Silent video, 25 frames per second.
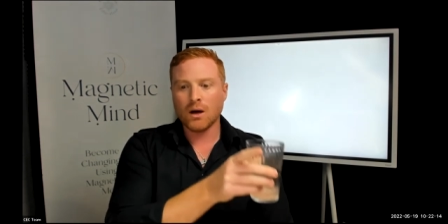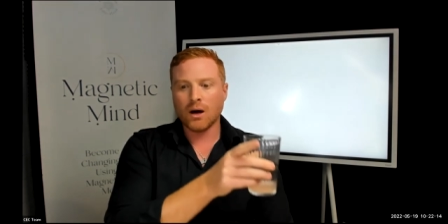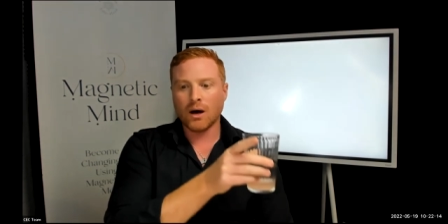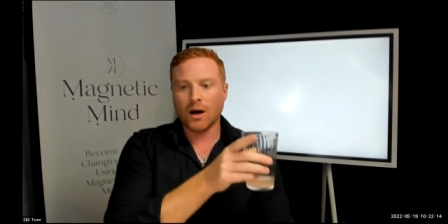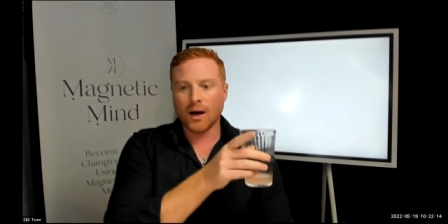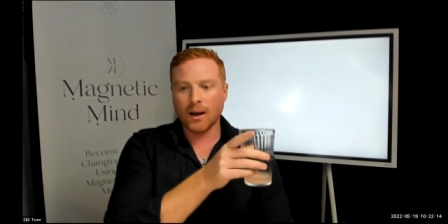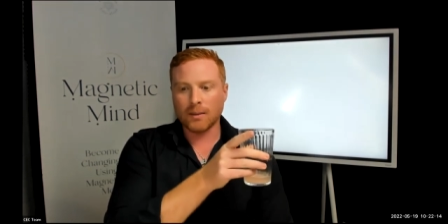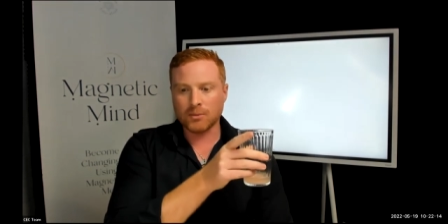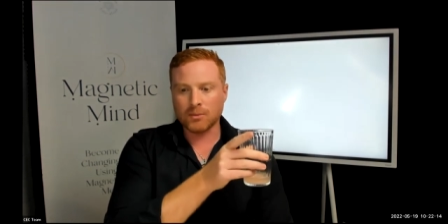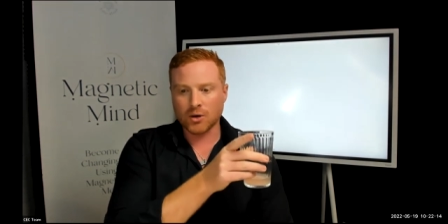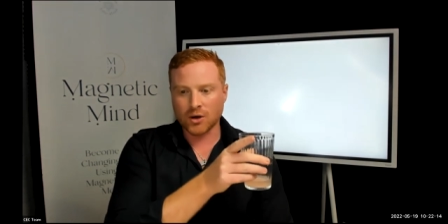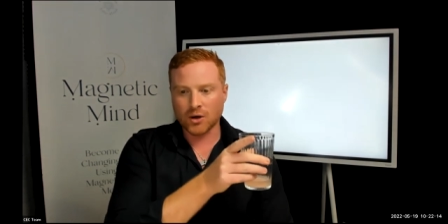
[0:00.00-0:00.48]

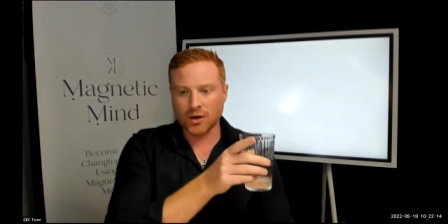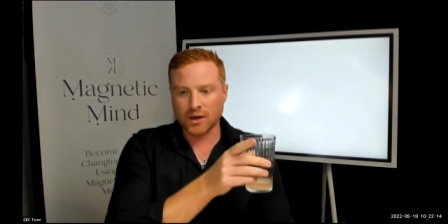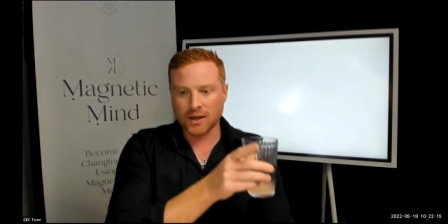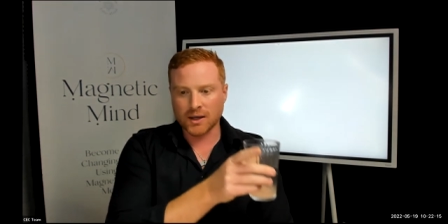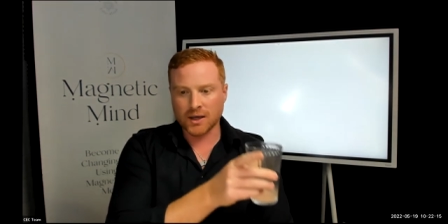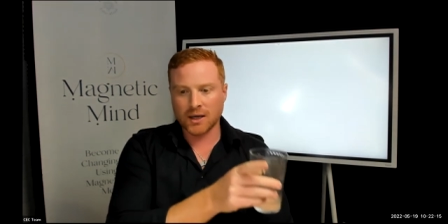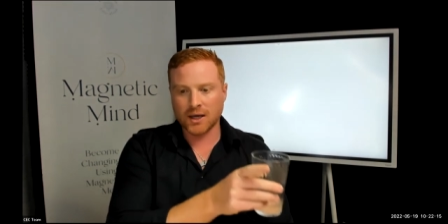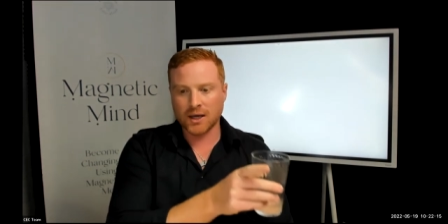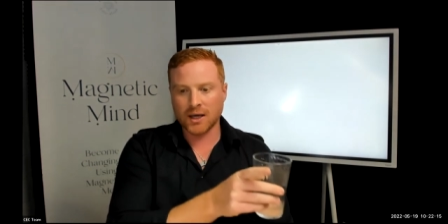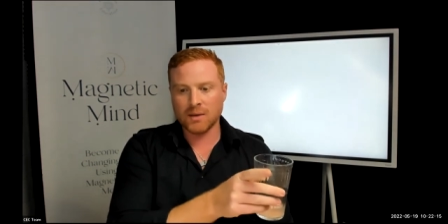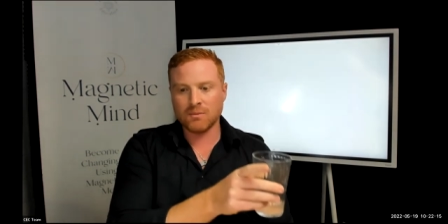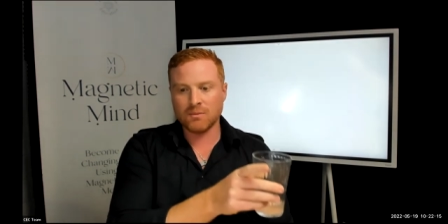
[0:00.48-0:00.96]
I'm going to
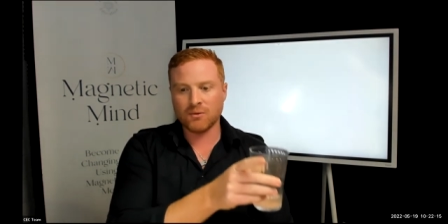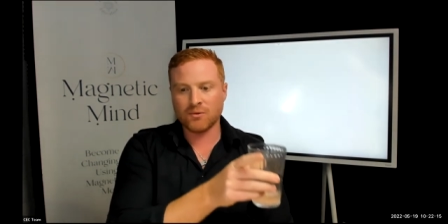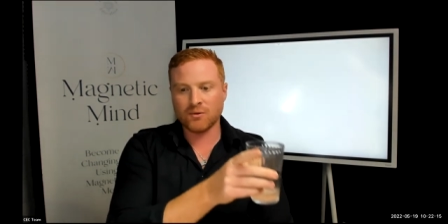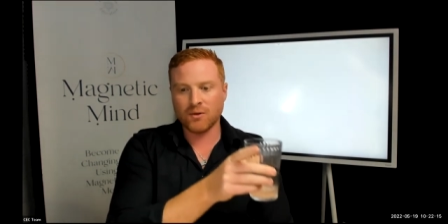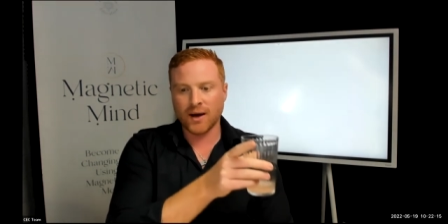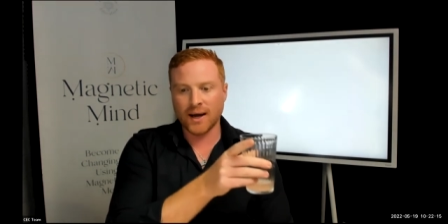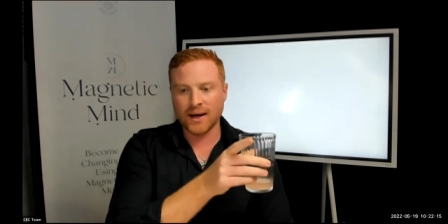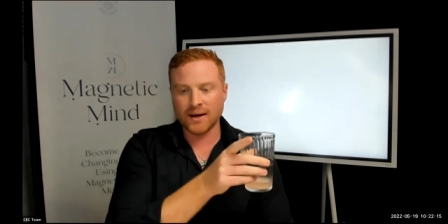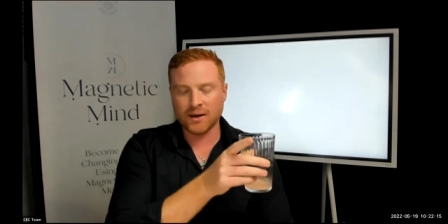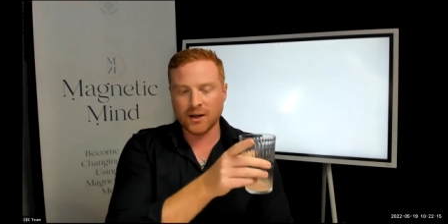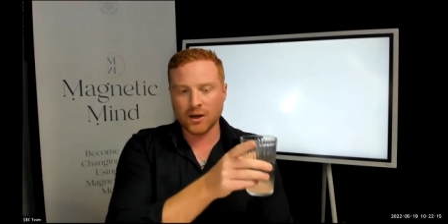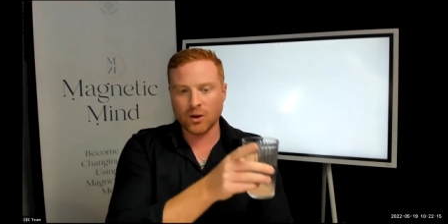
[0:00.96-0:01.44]
keep
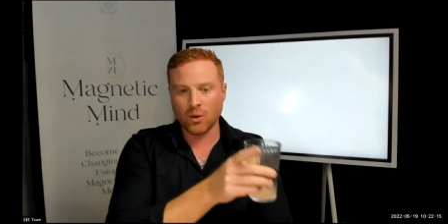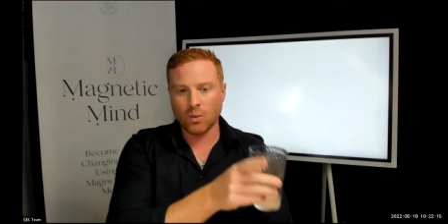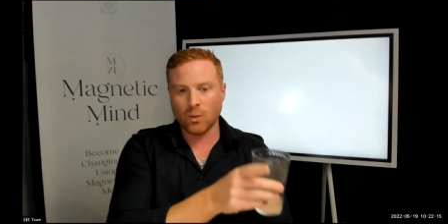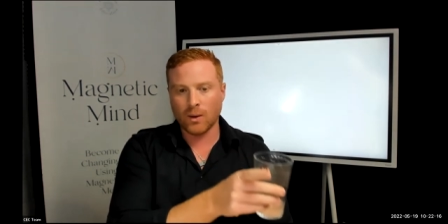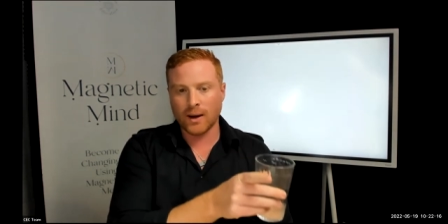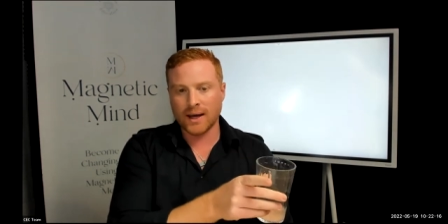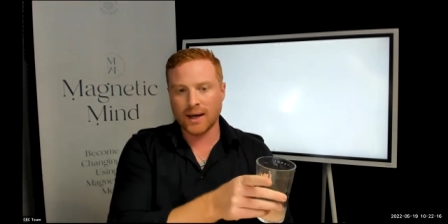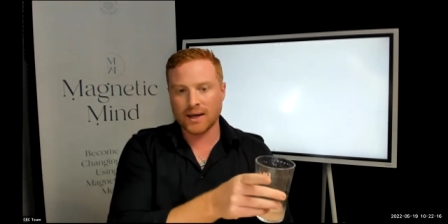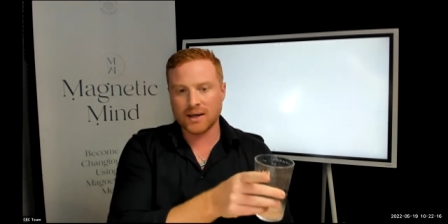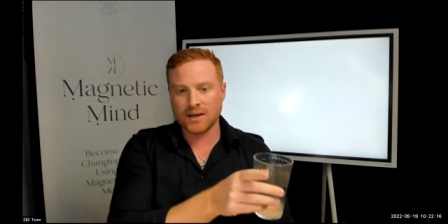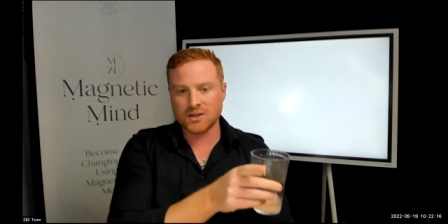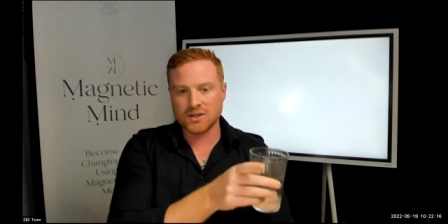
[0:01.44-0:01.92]
finding
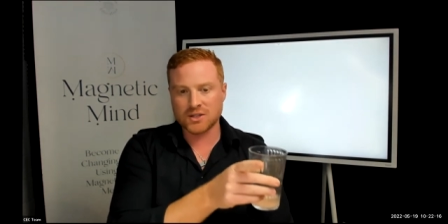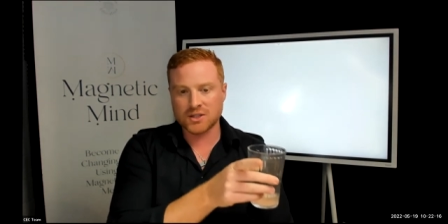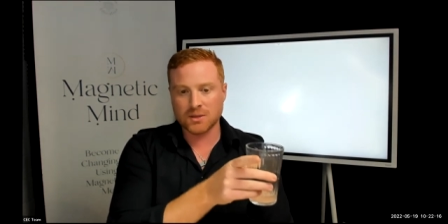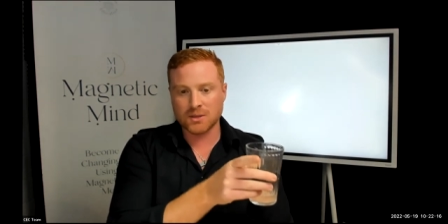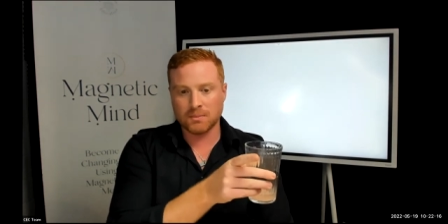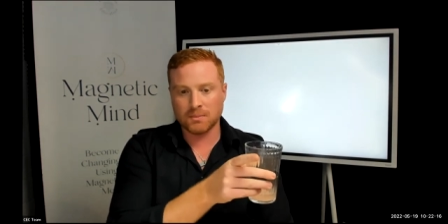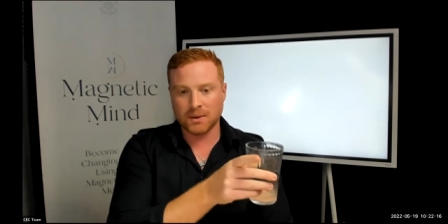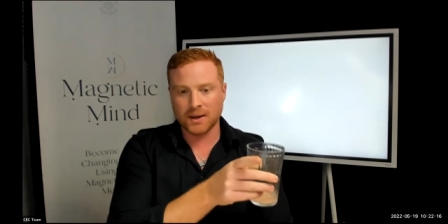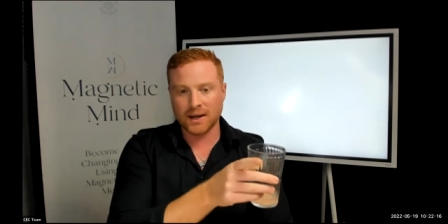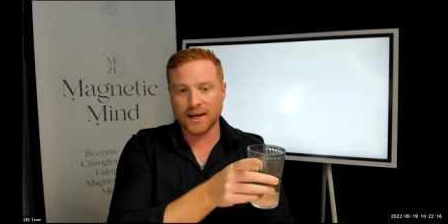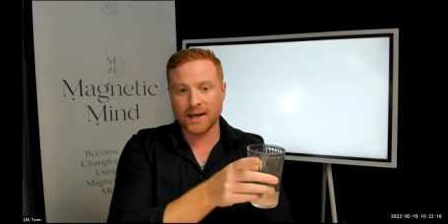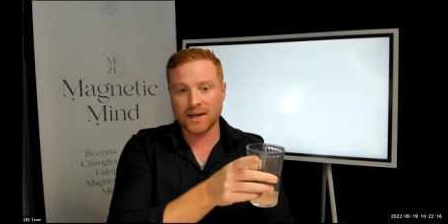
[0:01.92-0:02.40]
ways to
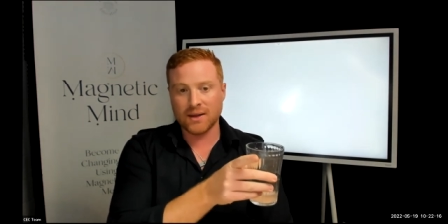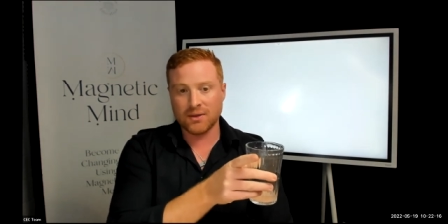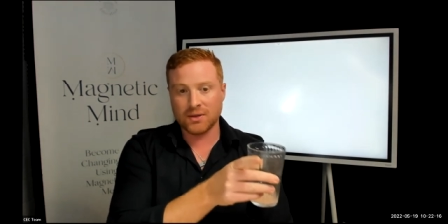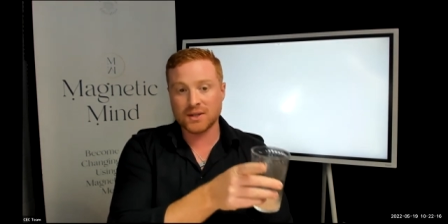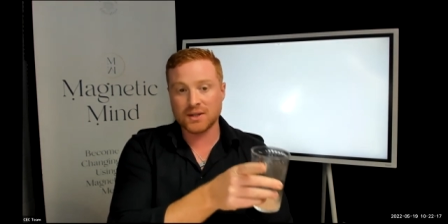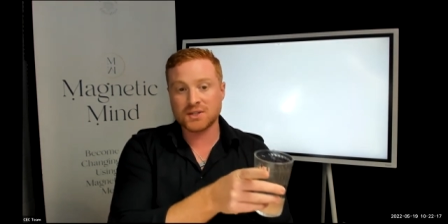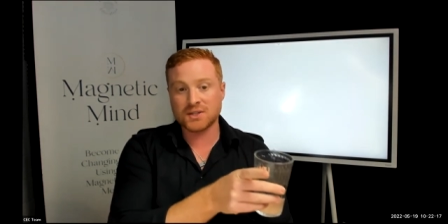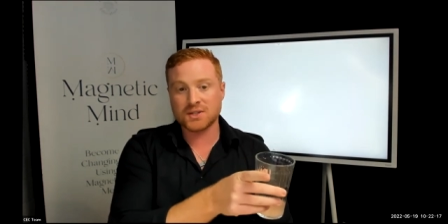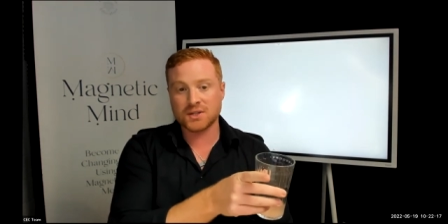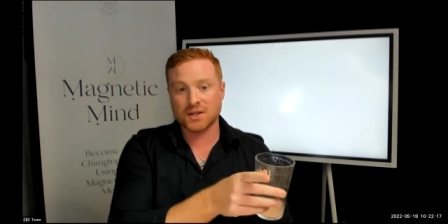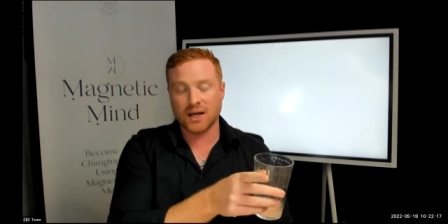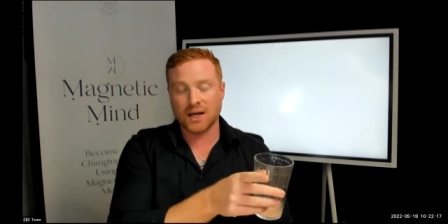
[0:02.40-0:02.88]
play
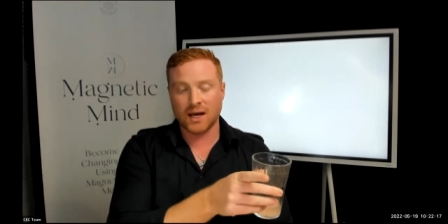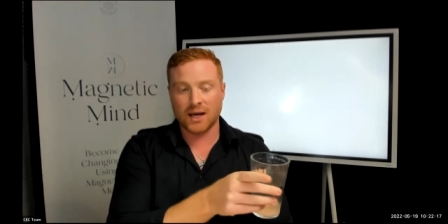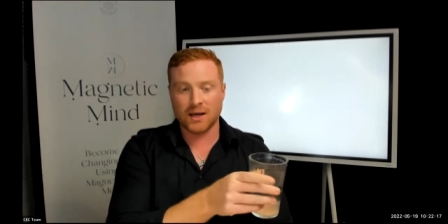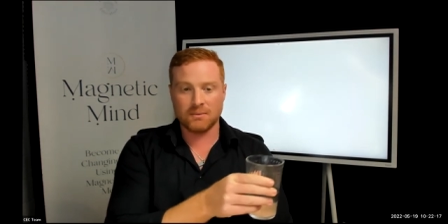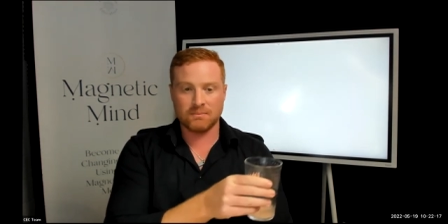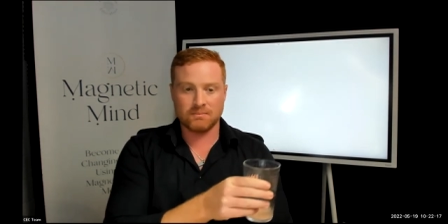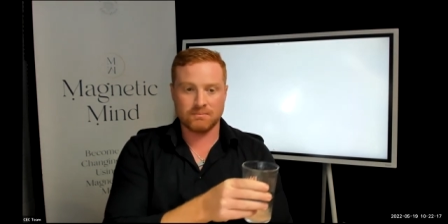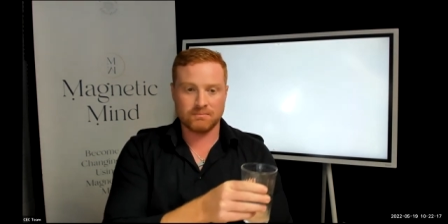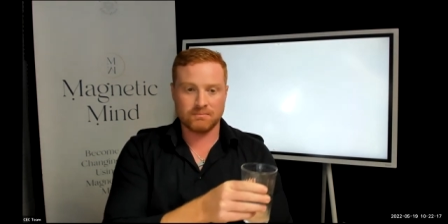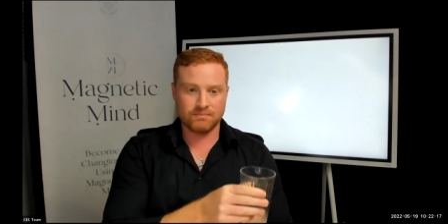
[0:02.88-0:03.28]
this game